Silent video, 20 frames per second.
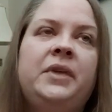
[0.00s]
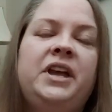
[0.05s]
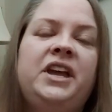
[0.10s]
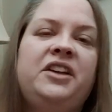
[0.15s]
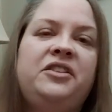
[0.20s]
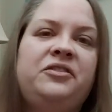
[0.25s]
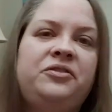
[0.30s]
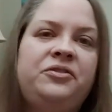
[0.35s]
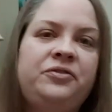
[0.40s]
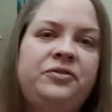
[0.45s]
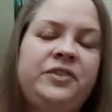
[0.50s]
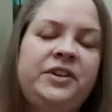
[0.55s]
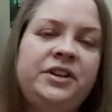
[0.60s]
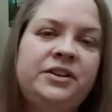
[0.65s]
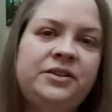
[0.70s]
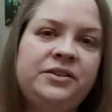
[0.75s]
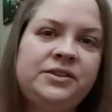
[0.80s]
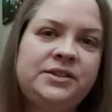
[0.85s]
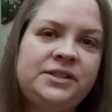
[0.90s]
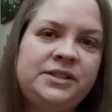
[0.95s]
It
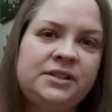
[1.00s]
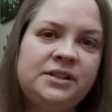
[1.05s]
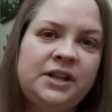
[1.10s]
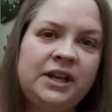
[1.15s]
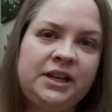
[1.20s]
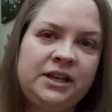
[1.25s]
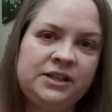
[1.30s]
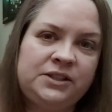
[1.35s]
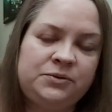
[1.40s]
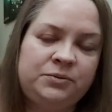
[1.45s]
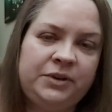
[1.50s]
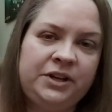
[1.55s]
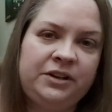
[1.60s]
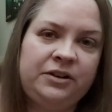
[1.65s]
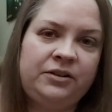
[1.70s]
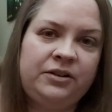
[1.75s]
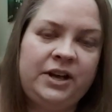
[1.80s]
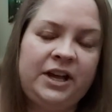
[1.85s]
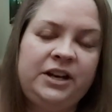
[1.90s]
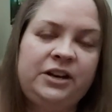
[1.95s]
feels like it's
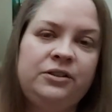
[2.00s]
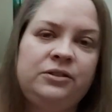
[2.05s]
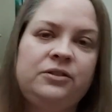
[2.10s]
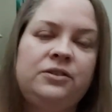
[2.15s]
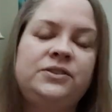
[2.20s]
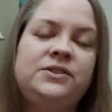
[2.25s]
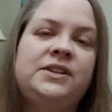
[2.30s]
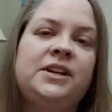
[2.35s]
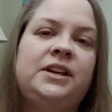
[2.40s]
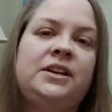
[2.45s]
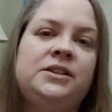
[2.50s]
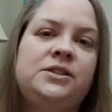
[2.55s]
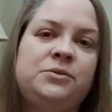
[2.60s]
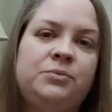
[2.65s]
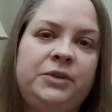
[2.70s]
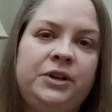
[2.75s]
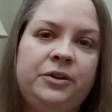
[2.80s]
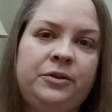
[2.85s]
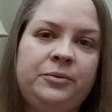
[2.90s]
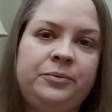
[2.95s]
real, and it looks like it's
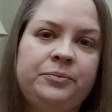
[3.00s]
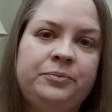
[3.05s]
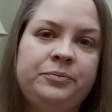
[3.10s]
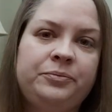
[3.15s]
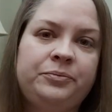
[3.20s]
real.